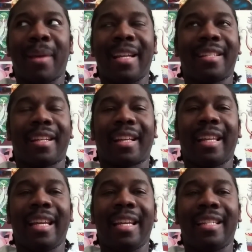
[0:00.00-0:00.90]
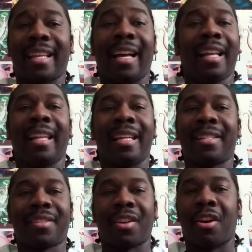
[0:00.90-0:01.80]
basically
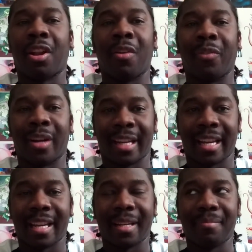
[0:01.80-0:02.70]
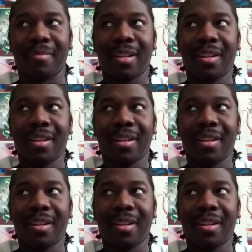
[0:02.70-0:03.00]
Tullus all over again.